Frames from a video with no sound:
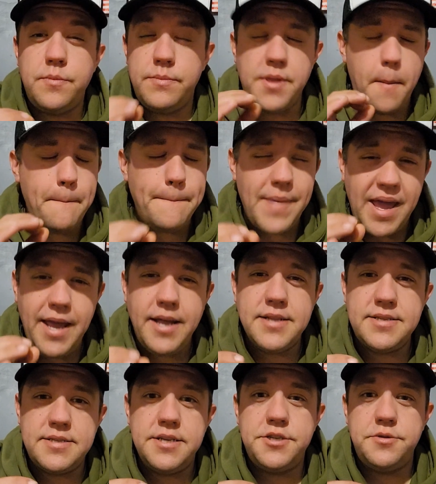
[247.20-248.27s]
The main
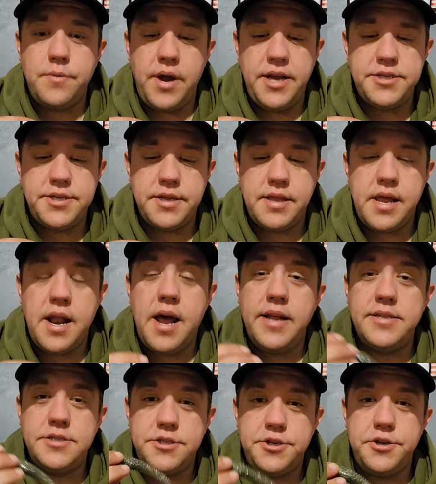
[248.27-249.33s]
situation that
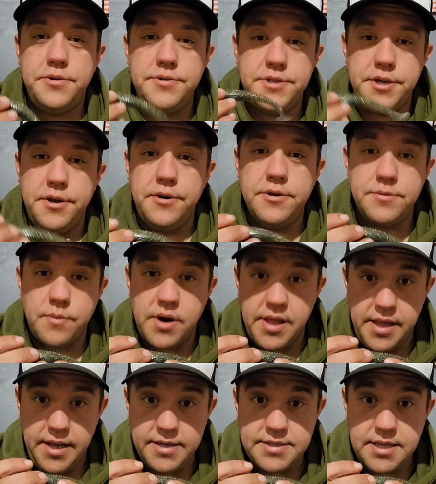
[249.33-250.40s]
I choose to use one of
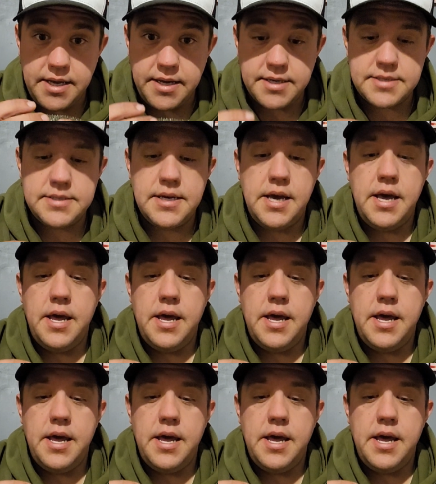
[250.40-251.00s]
these things